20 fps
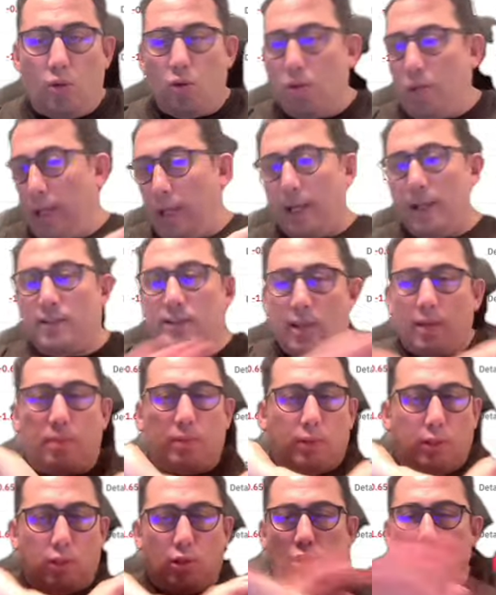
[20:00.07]
accept the
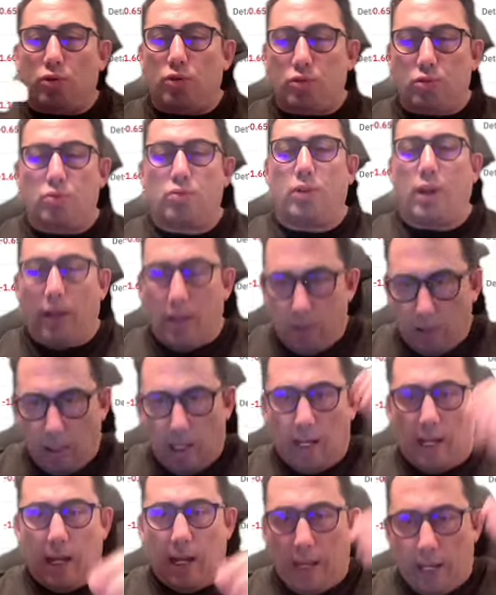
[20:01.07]
loss.
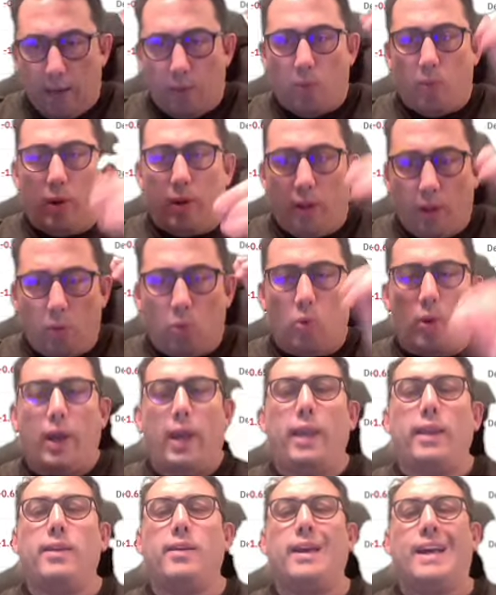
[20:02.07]
I will
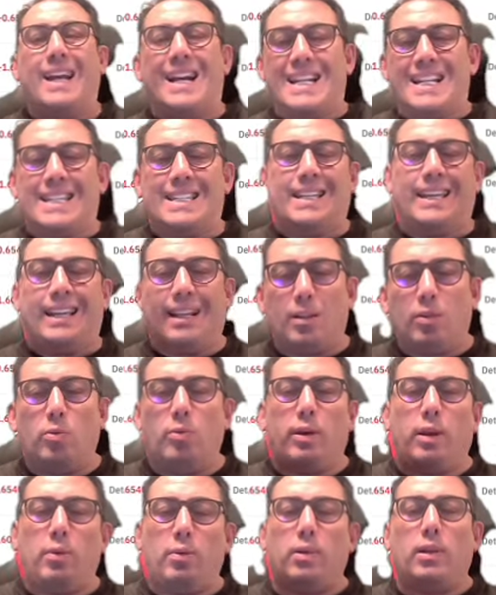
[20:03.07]
wait till
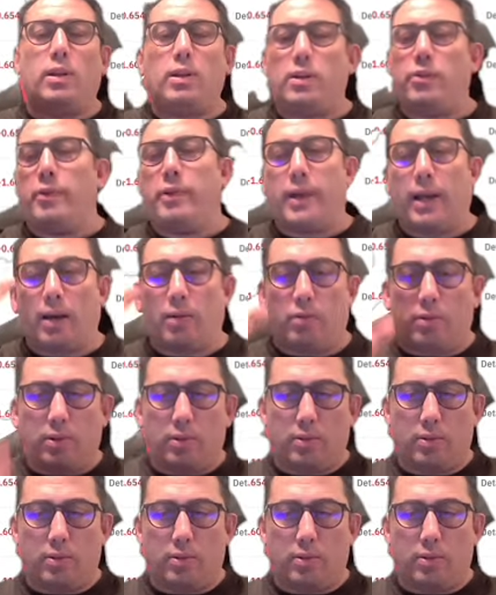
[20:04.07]
we will recover.